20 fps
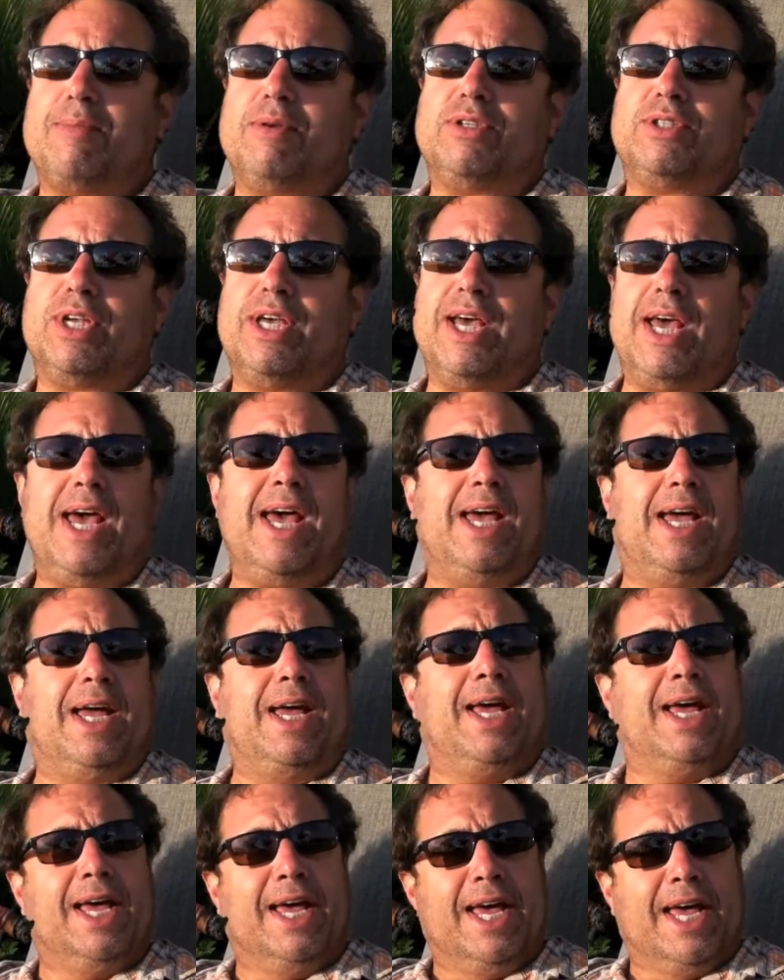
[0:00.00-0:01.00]
you say, hey,
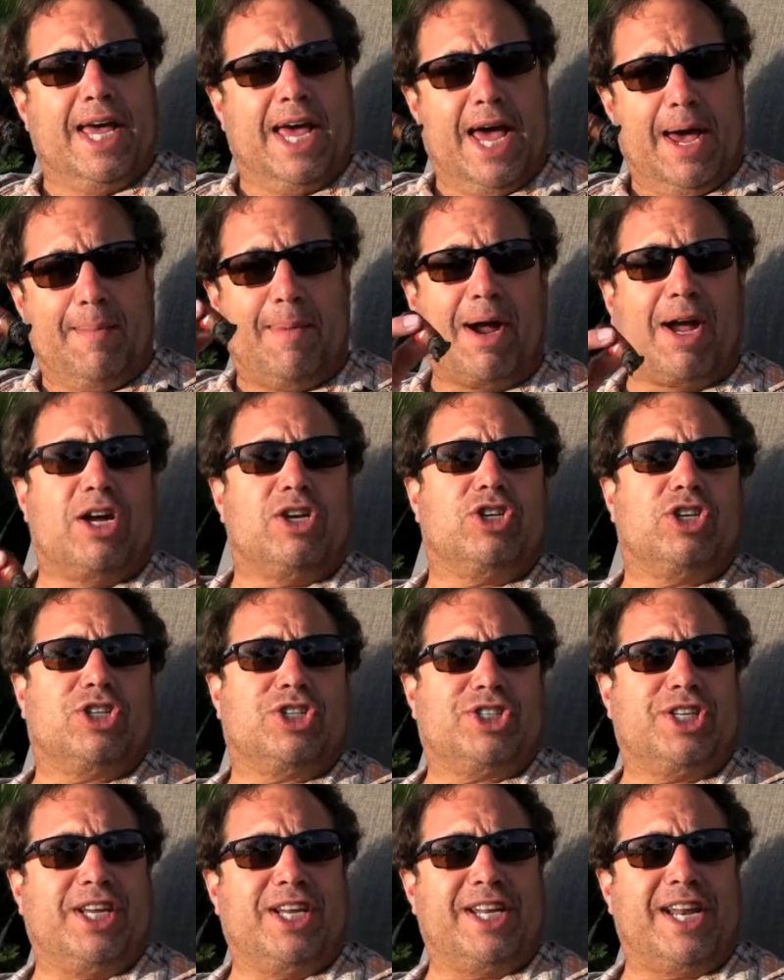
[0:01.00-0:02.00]
am I going to just
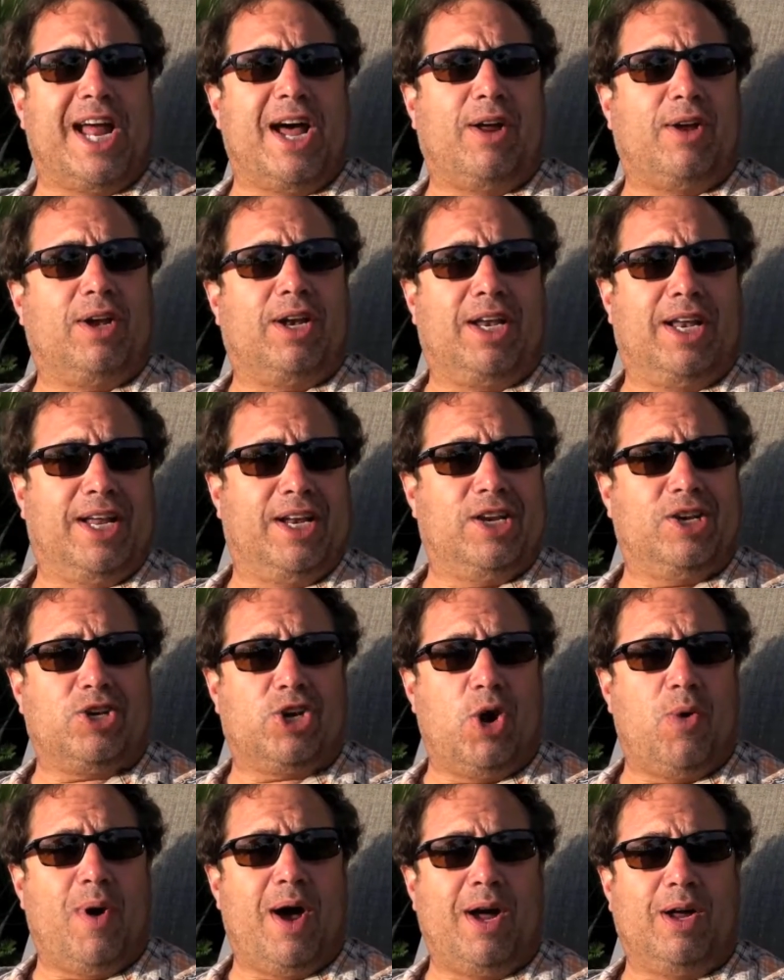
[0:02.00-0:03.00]
set it out and let it
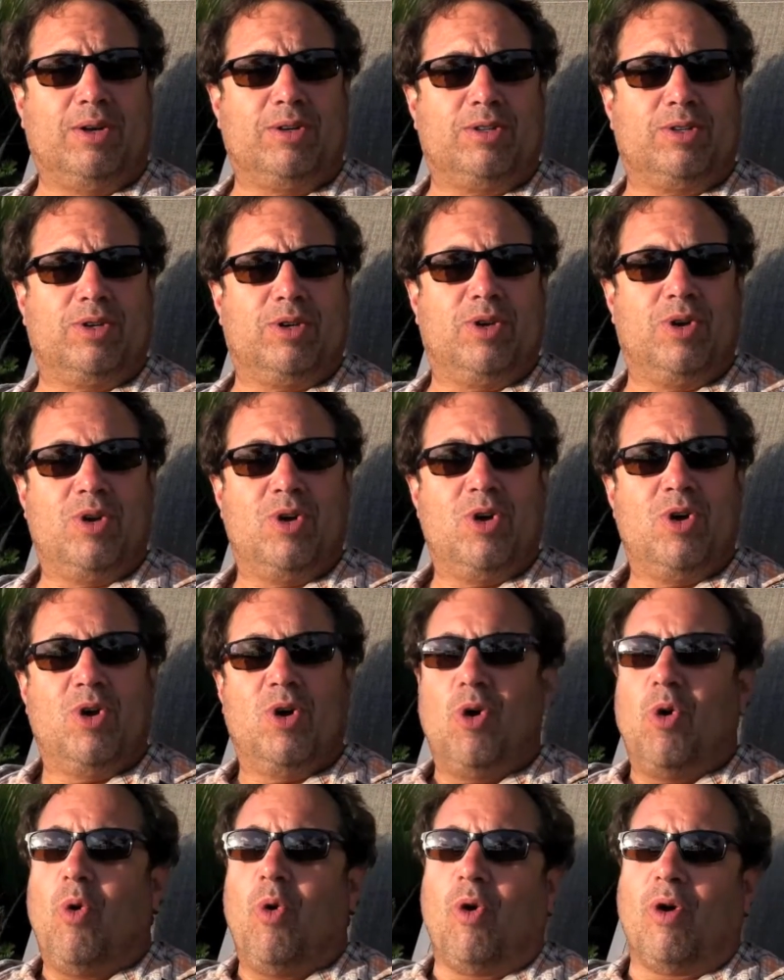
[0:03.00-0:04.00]
go out?
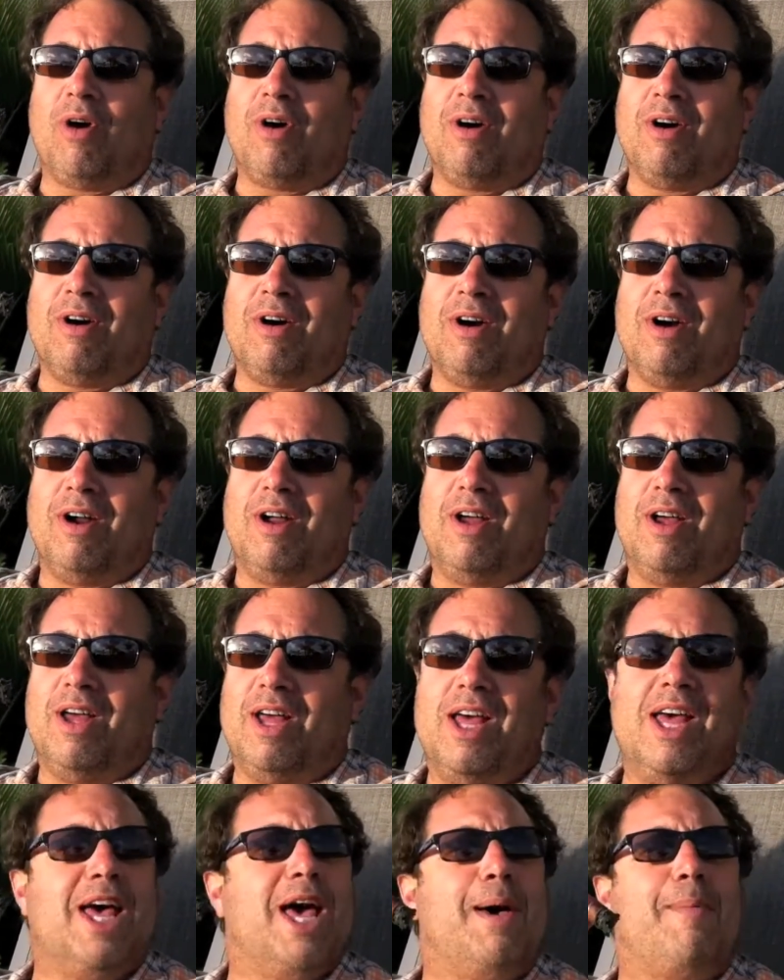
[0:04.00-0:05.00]
Or
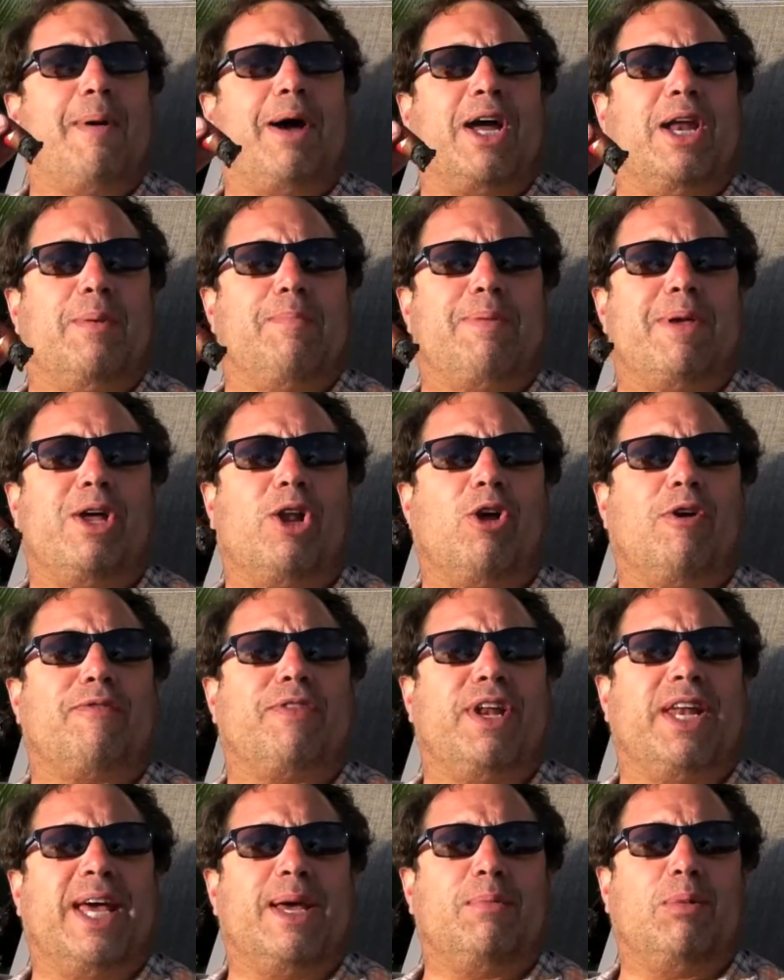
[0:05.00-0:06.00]
am I going to peel off the
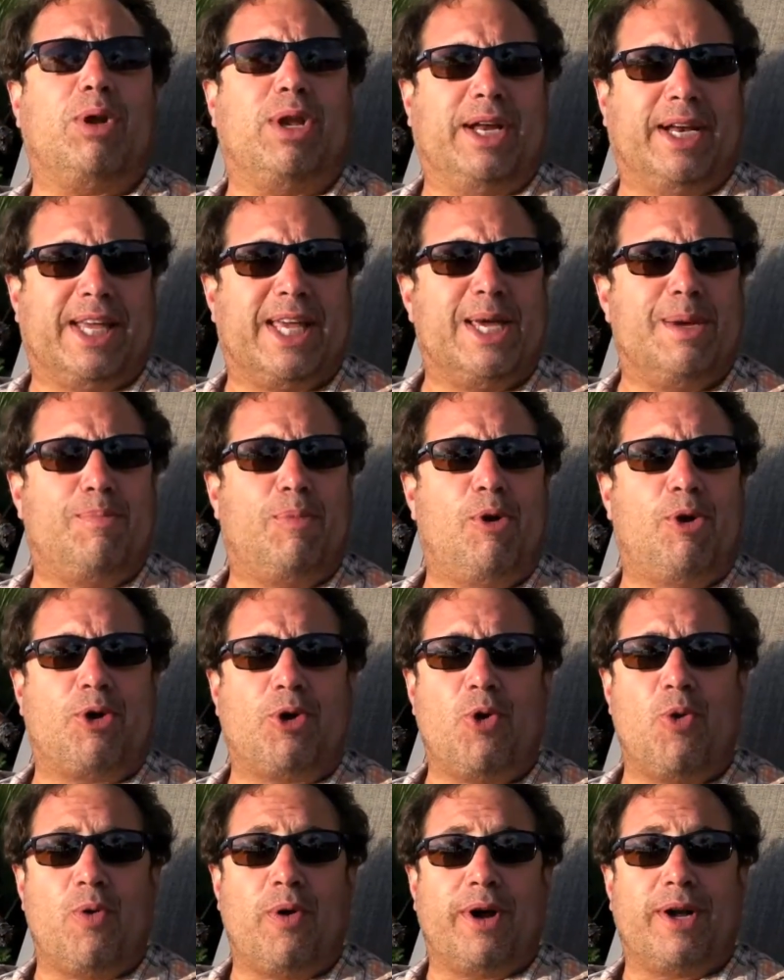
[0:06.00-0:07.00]
label and keep on
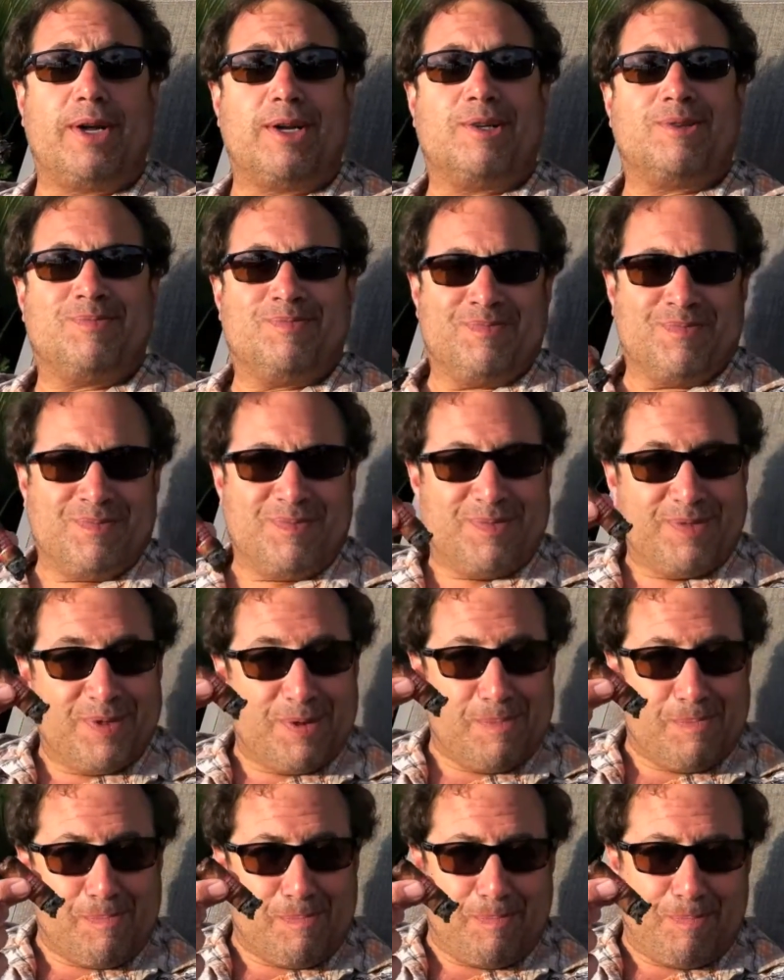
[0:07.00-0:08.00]
going?
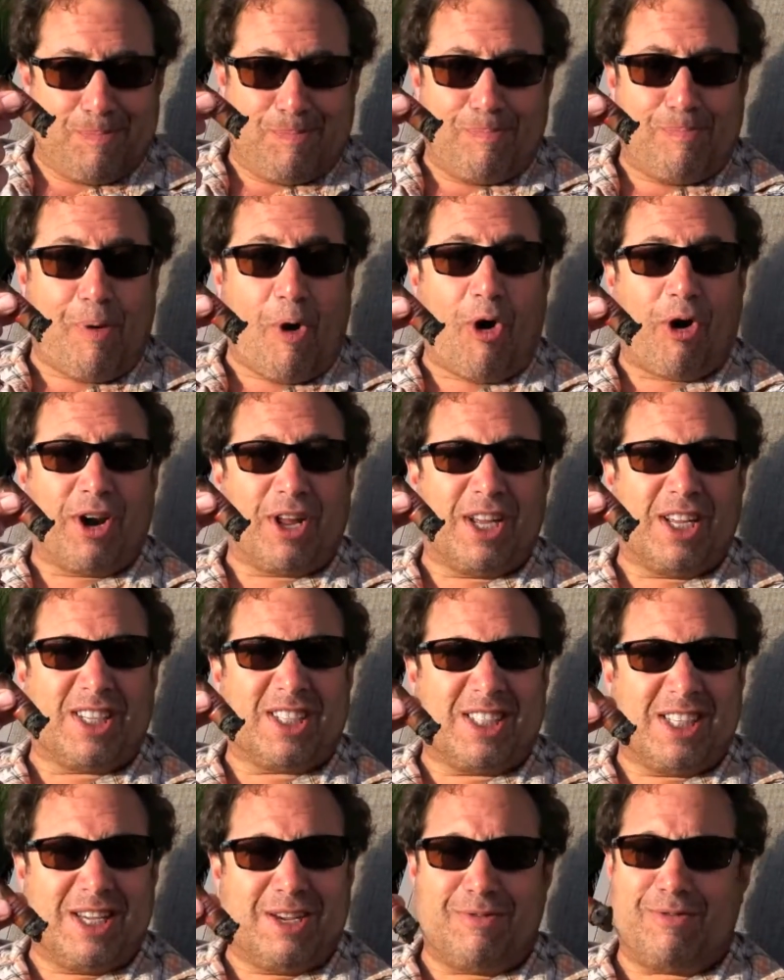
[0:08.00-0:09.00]
Partagas
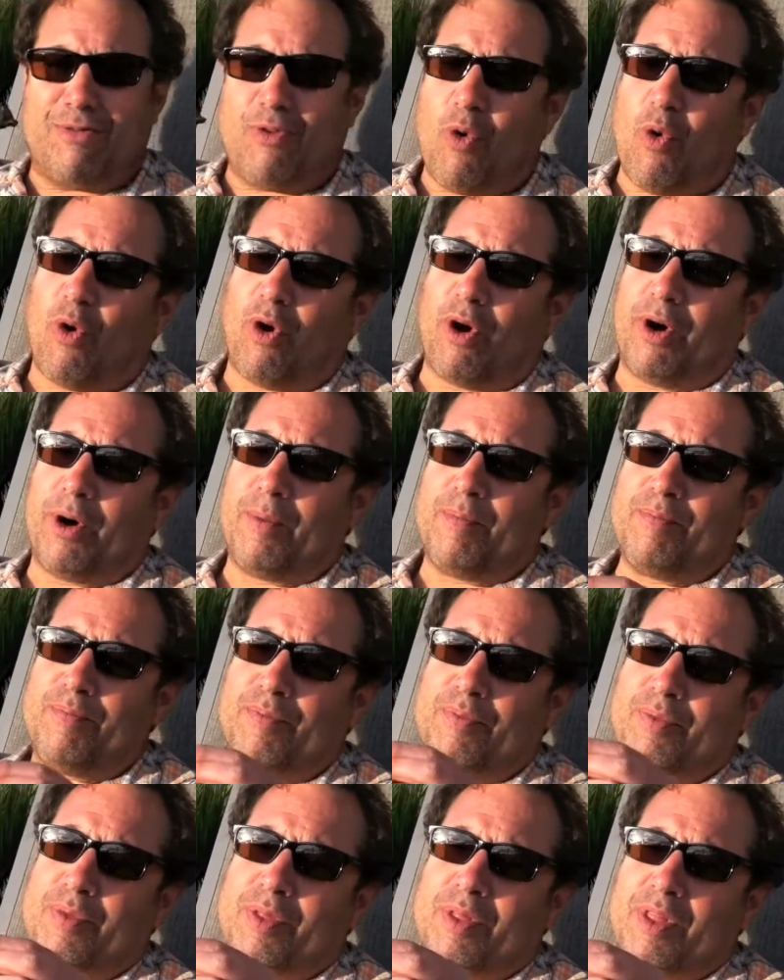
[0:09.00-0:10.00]
D4.
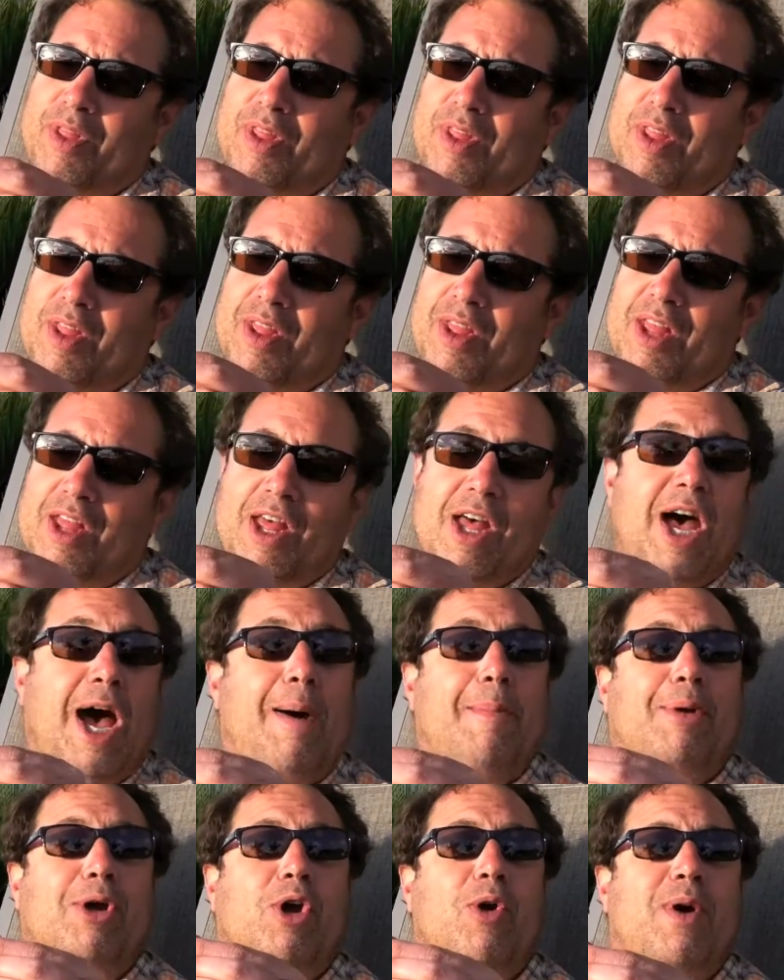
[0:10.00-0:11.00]
I'm
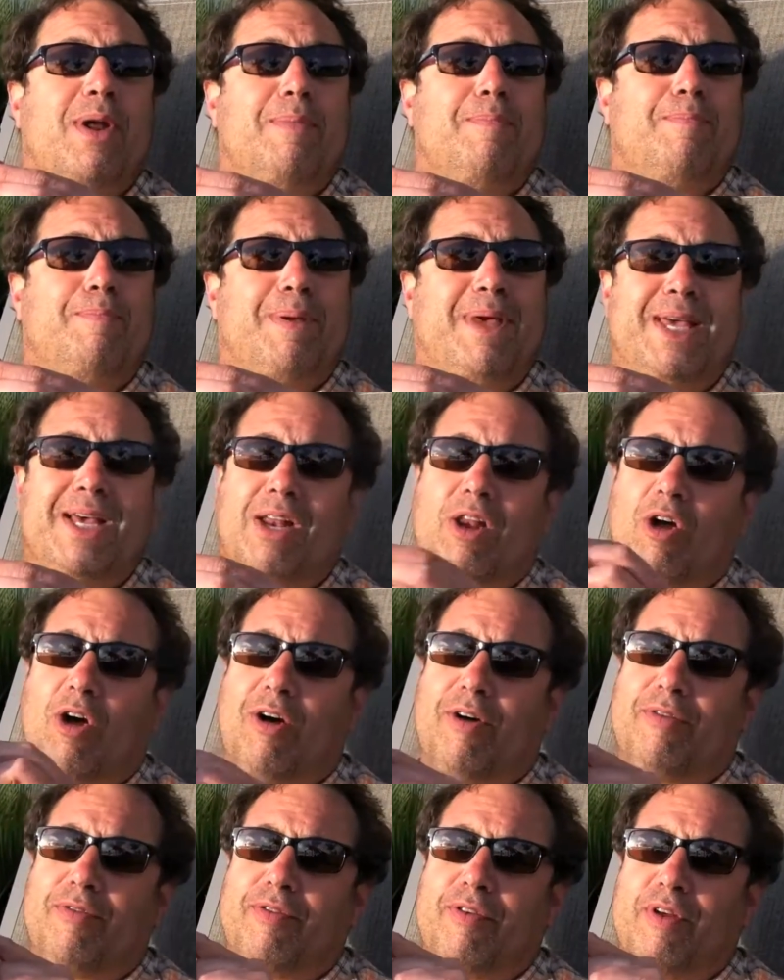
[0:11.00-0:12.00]
going to go ahead and peel
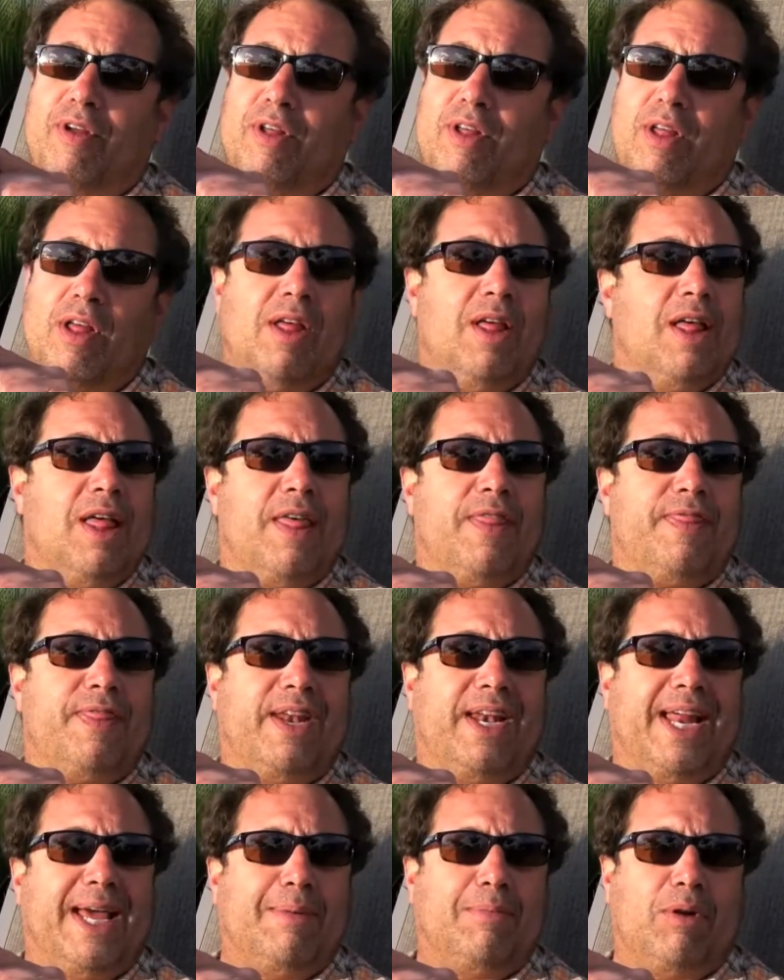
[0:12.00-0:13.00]
off the
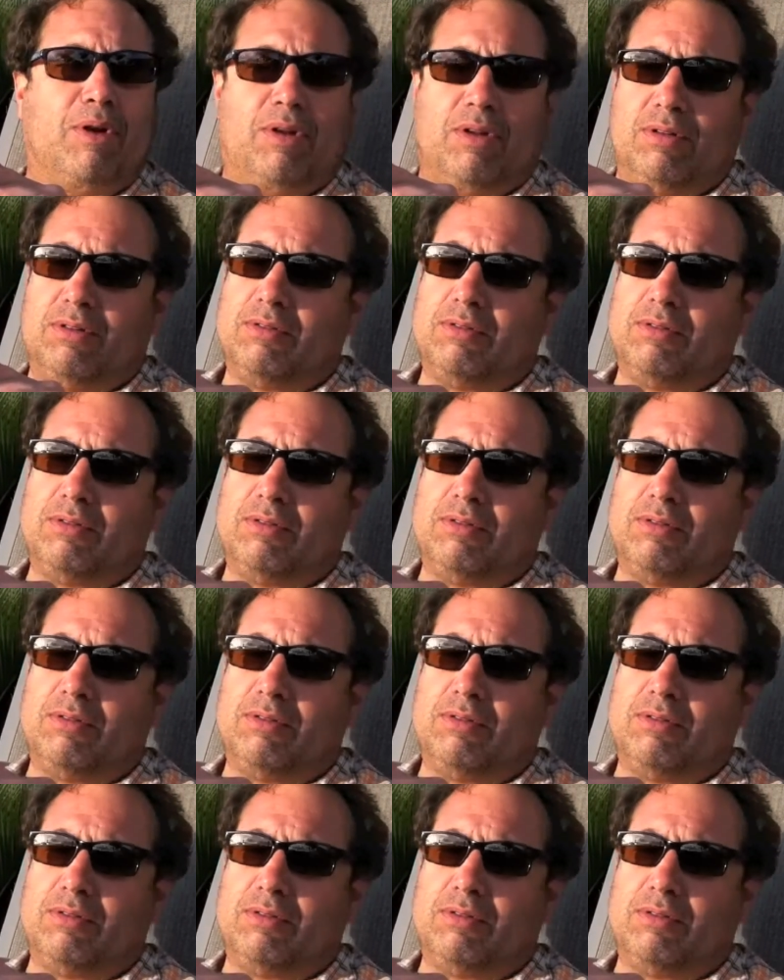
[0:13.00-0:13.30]
label.